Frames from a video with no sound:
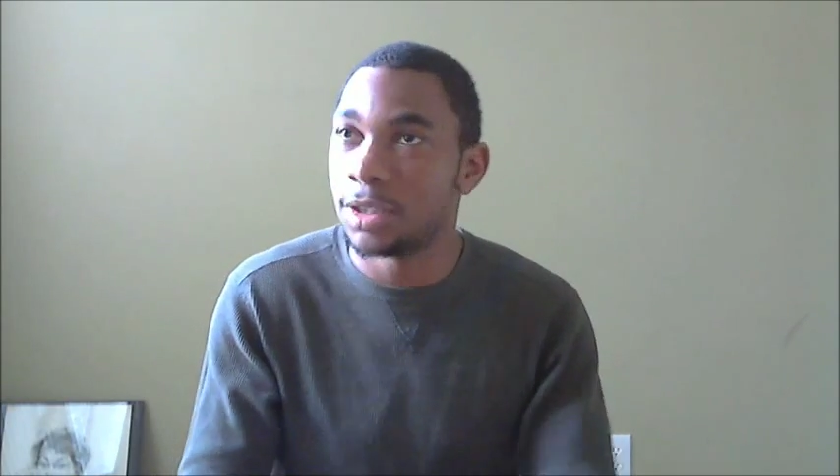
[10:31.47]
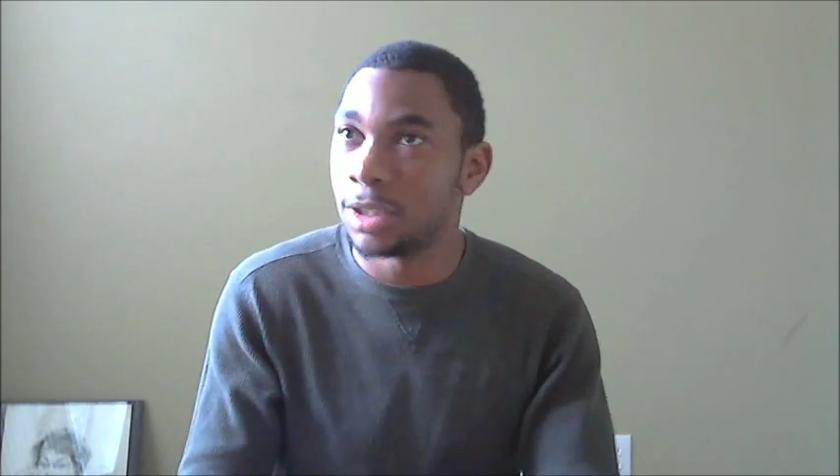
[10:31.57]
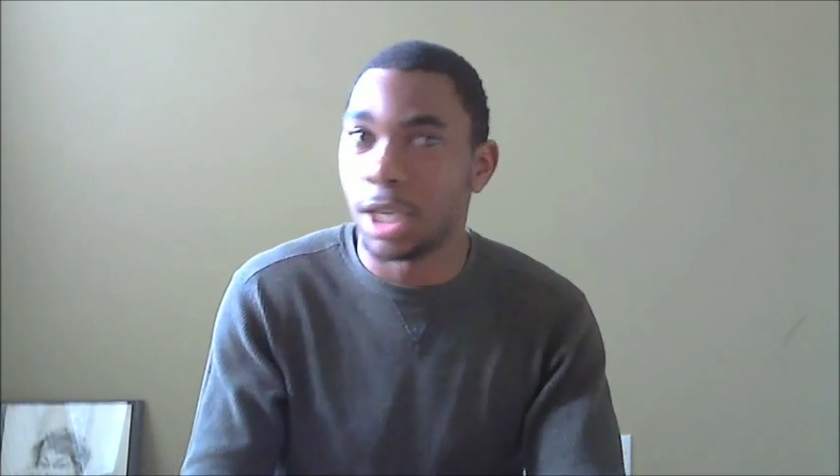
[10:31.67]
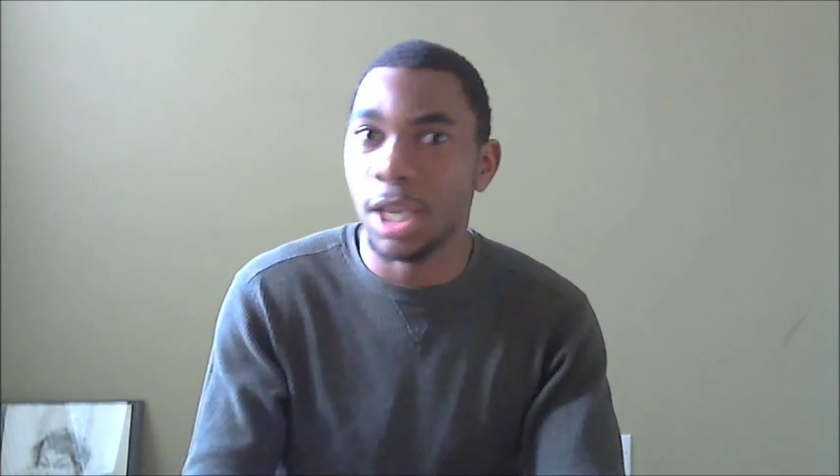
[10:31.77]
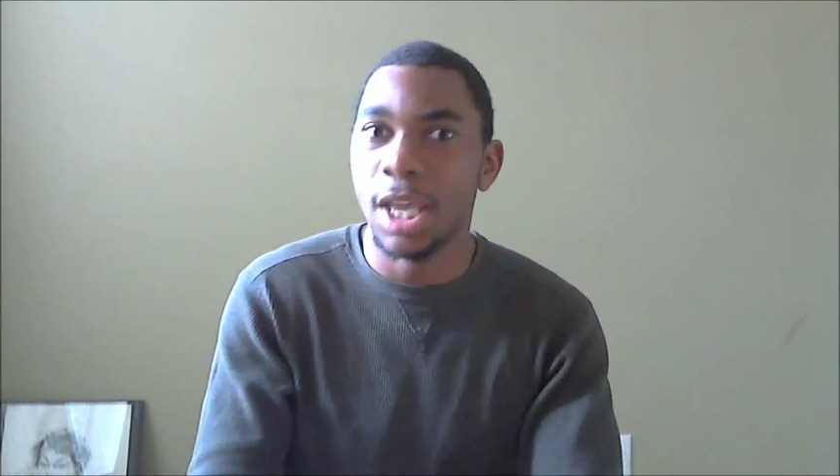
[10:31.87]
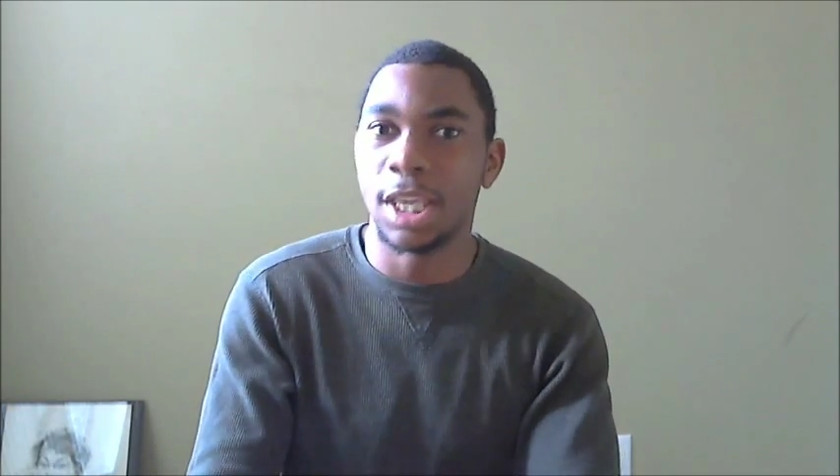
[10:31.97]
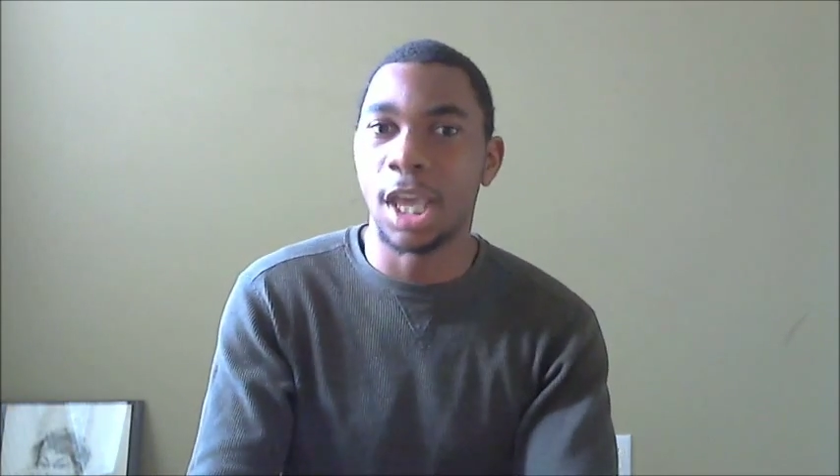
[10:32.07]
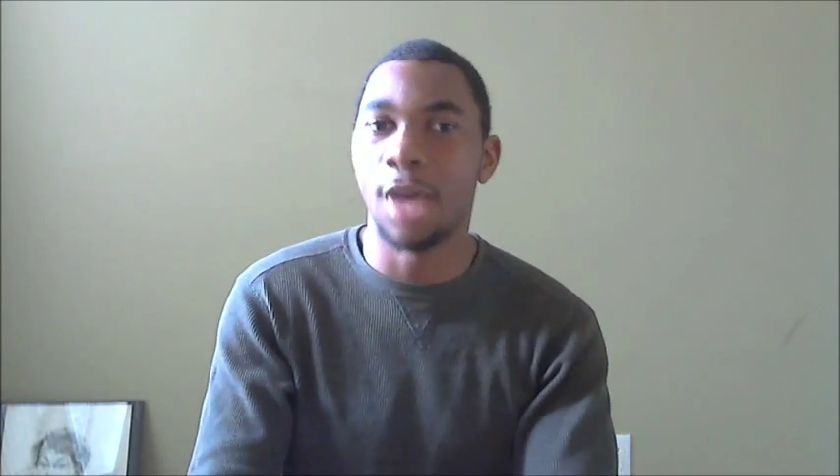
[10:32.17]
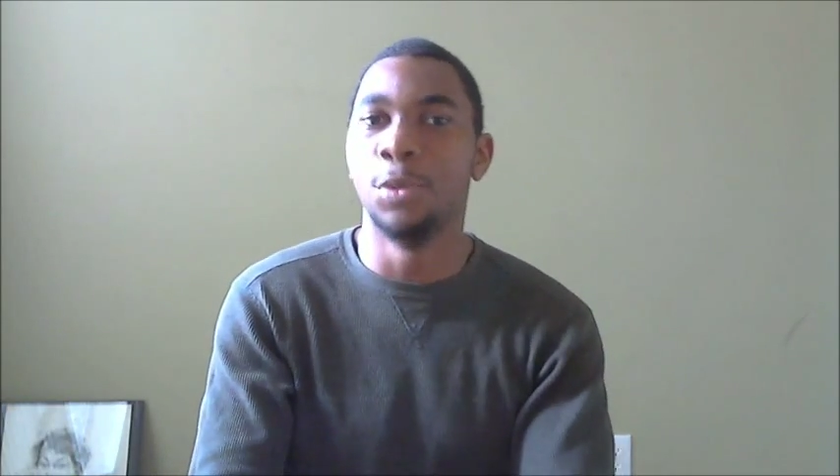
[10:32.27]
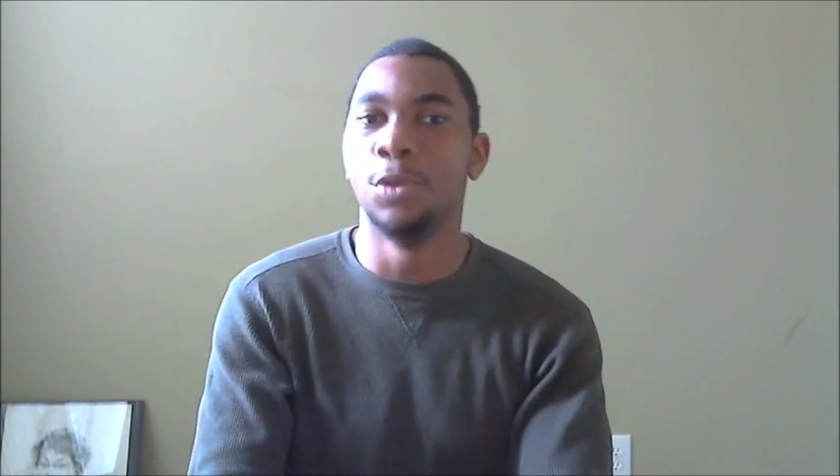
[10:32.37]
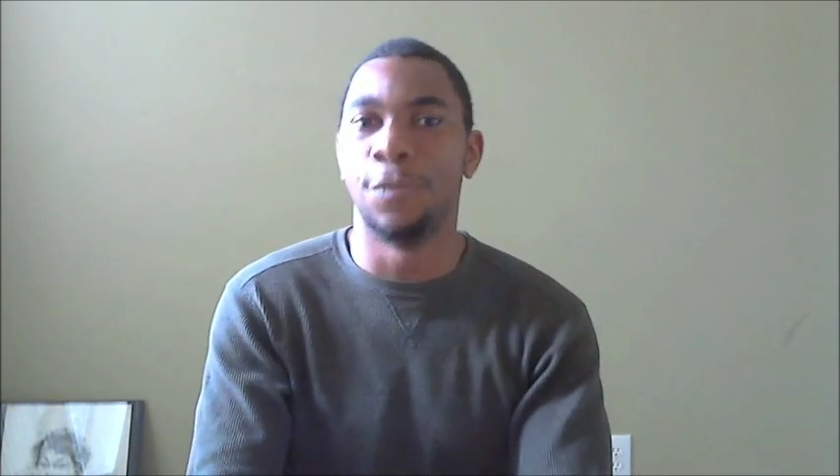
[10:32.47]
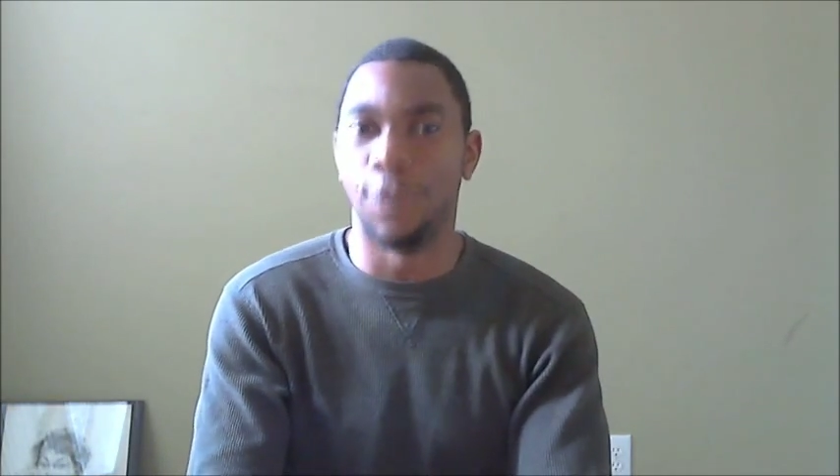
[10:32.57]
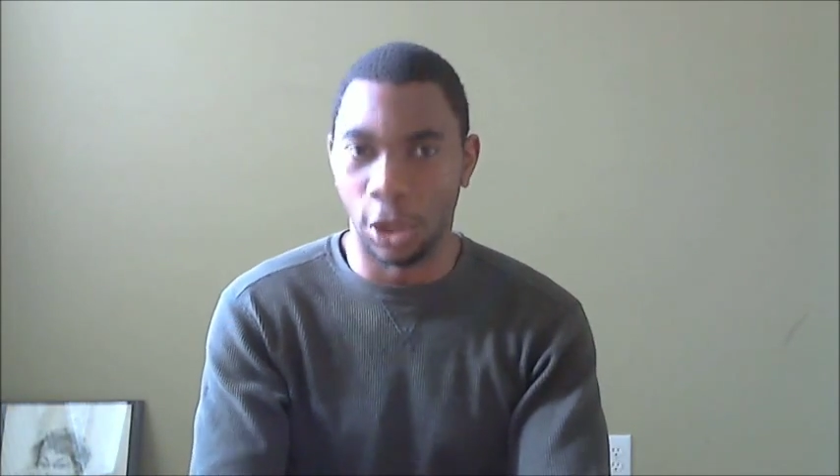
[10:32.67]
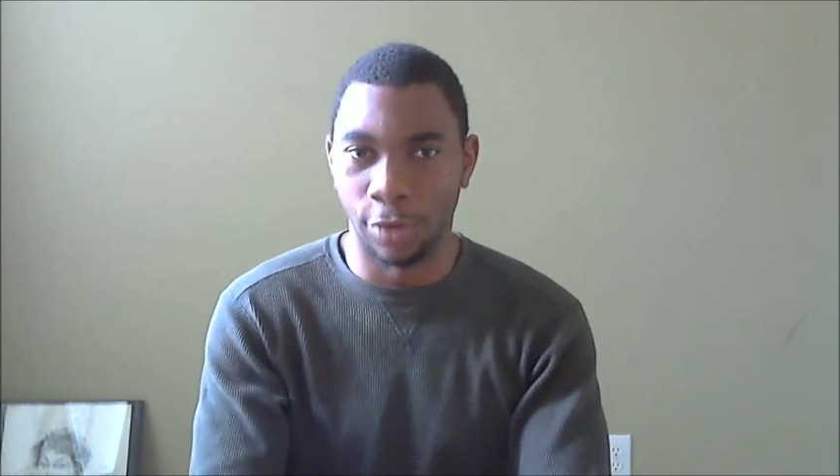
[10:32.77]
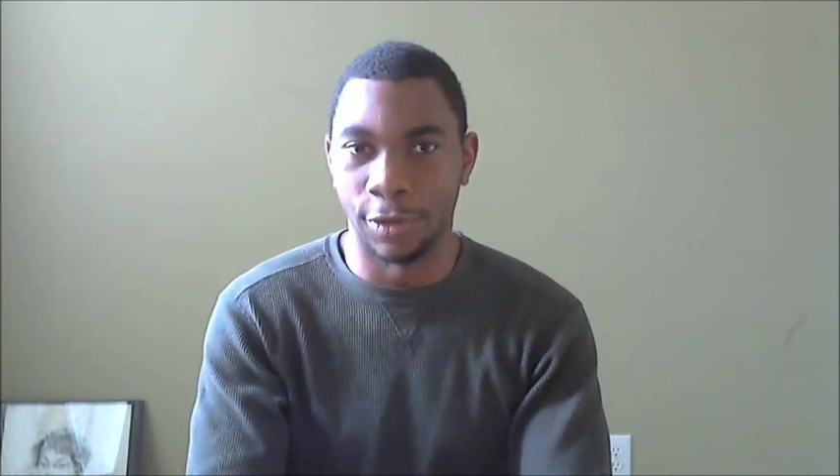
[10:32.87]
It's like Gaboot
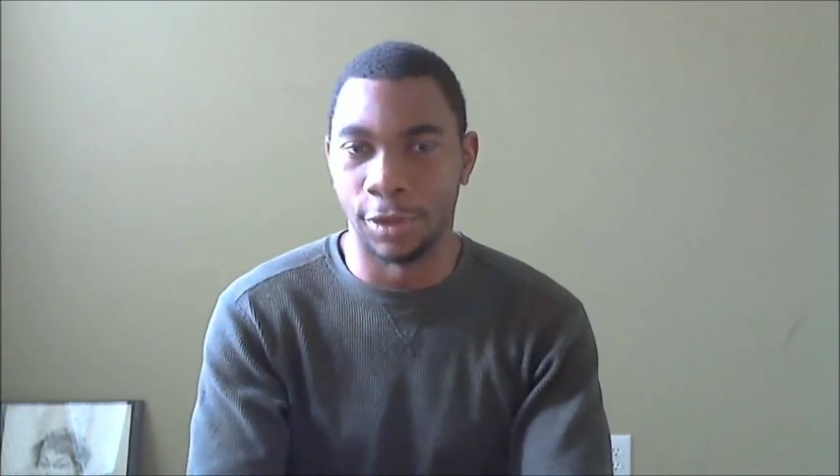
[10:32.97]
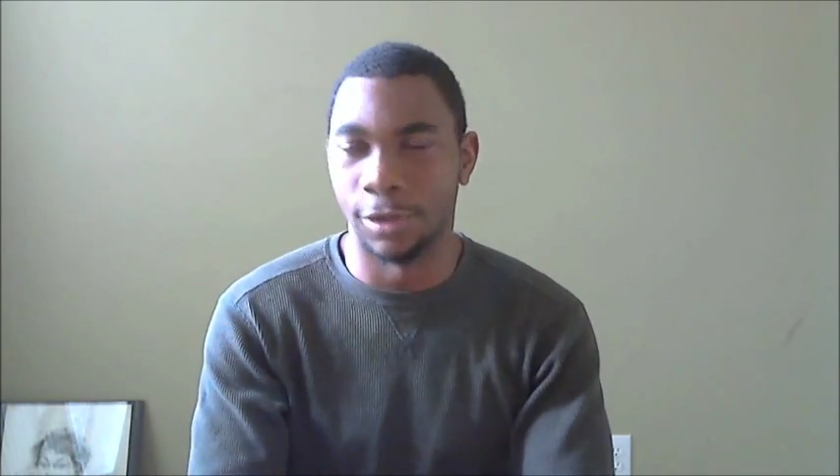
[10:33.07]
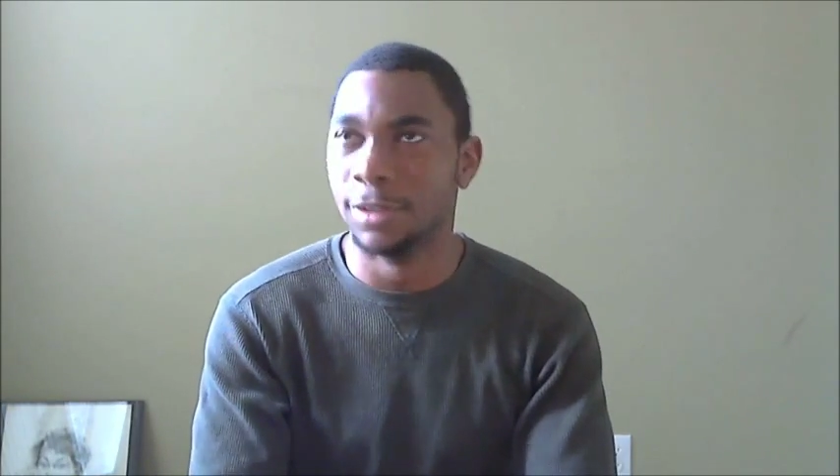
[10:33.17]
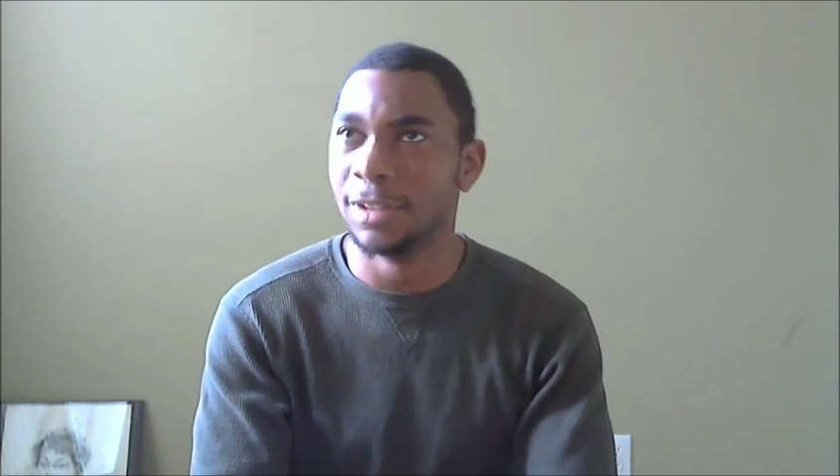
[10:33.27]
Volver.